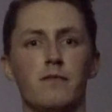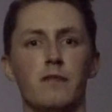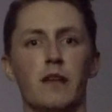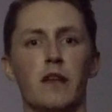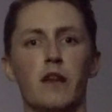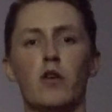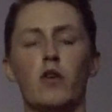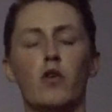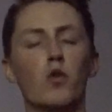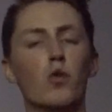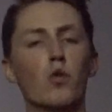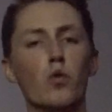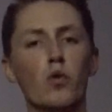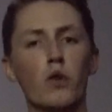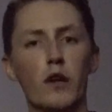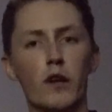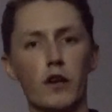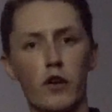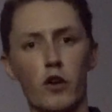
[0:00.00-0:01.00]
They're not all
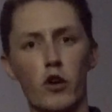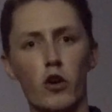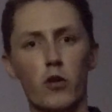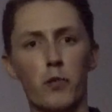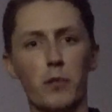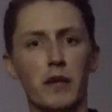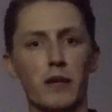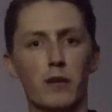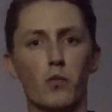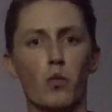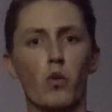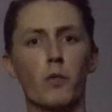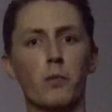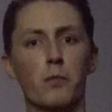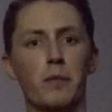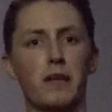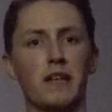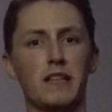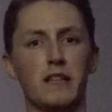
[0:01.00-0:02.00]
going to come in
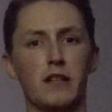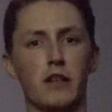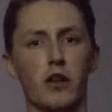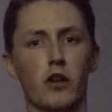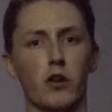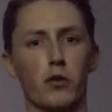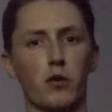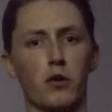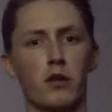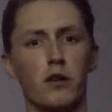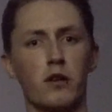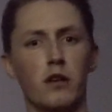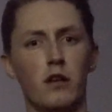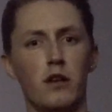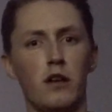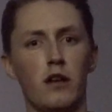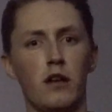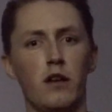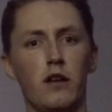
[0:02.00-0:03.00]
one big go.
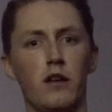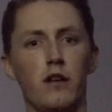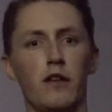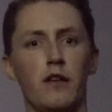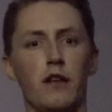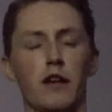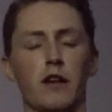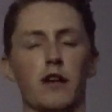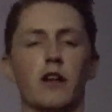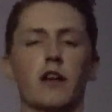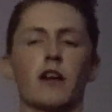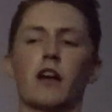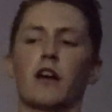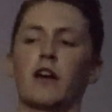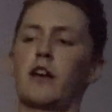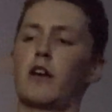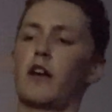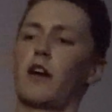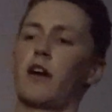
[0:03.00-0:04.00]
They're going to
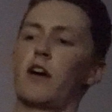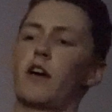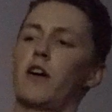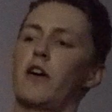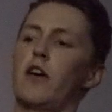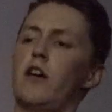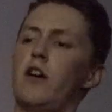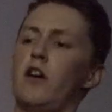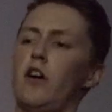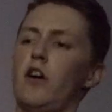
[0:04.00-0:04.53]
occur